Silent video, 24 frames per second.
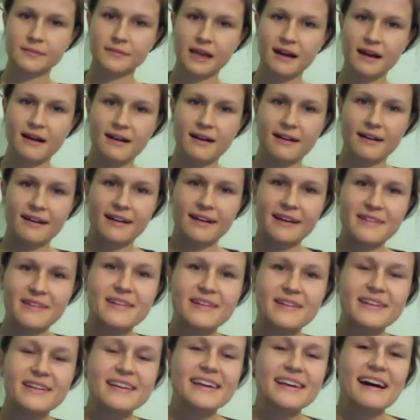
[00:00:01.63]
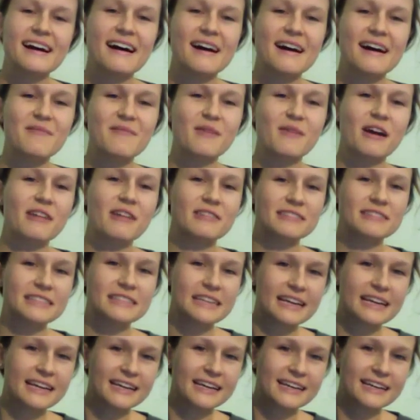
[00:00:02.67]
Hi, I'm Iris,
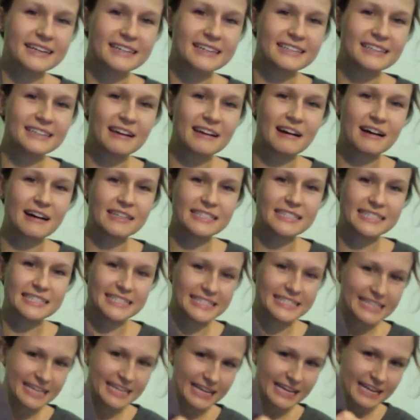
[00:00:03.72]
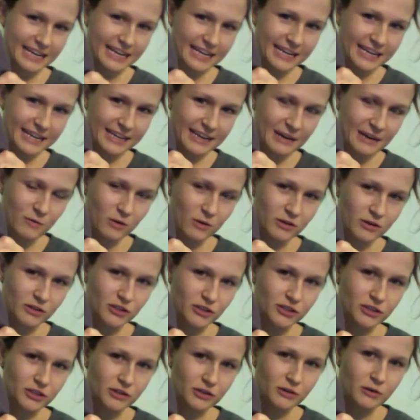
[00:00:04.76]
and today I want to
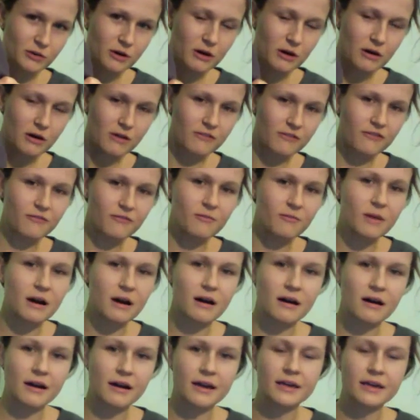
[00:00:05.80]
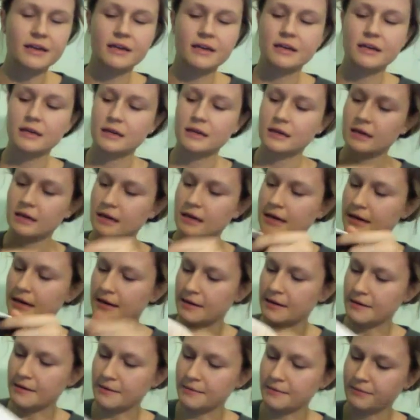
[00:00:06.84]
show off my
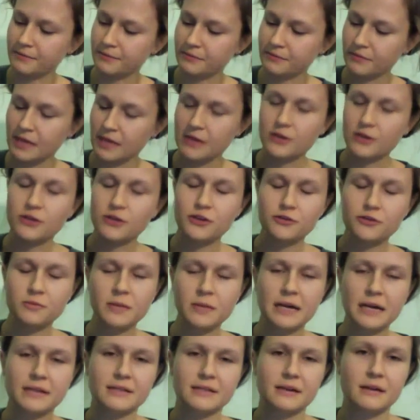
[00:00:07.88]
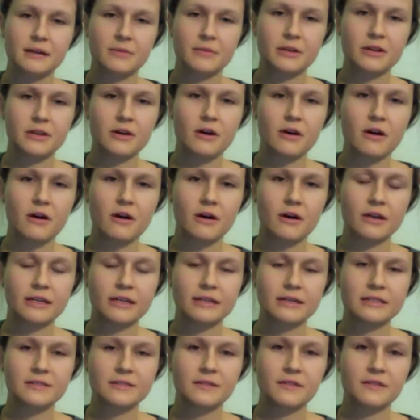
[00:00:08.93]
new Black Diamond
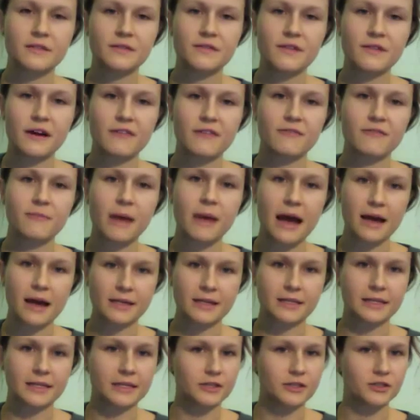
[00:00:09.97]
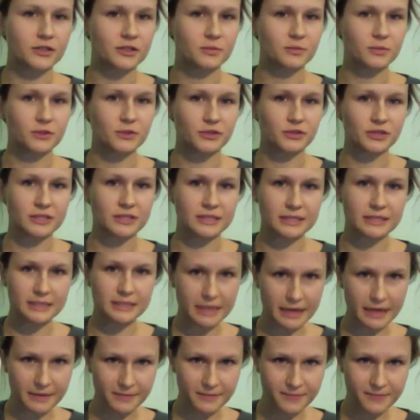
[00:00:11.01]
Onyx 55 pack that I just purchased today.